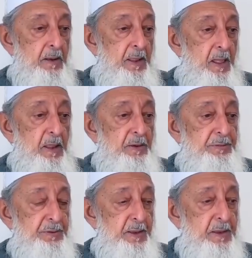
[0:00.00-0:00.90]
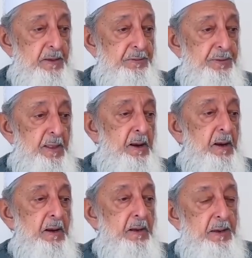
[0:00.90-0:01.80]
The answer is
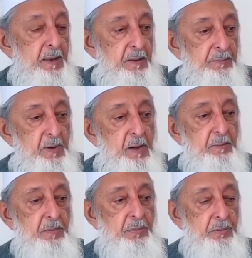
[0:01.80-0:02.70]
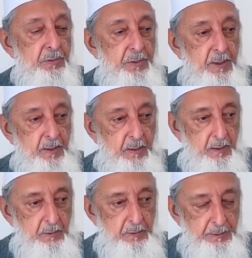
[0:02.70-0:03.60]
they have come to the
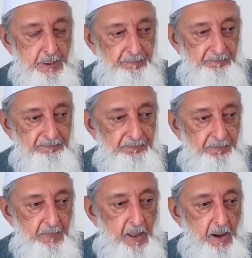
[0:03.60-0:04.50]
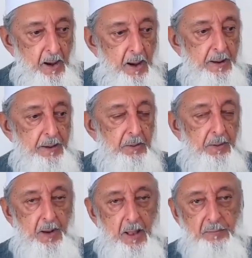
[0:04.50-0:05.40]
conclusion and they
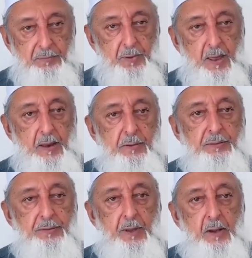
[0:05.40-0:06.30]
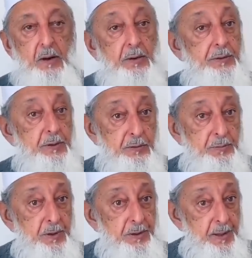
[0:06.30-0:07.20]
will have to answer on
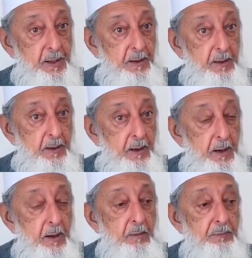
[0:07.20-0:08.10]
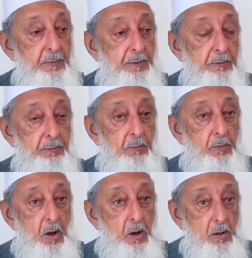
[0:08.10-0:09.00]
Judgment Day for this
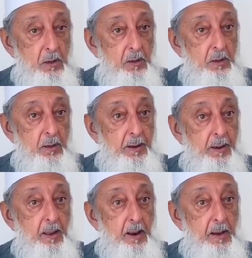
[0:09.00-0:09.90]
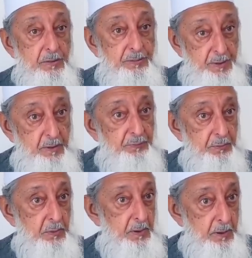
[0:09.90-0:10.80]
wrong and
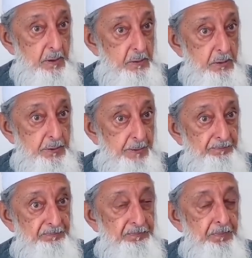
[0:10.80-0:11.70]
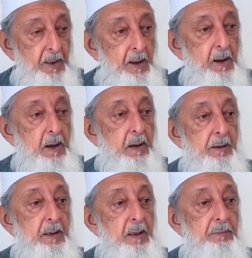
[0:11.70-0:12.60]
sinful conclusion.
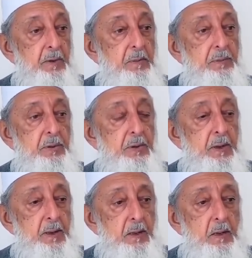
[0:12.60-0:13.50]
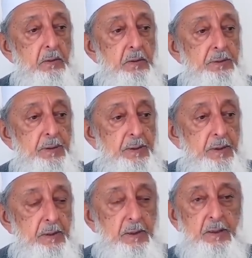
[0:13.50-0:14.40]
They have come to the conclusion
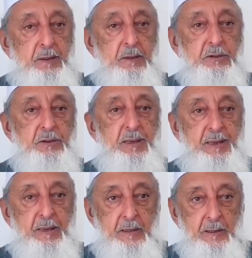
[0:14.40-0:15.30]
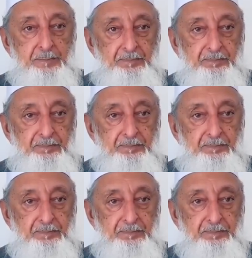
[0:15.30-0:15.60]
that the Tashkeel,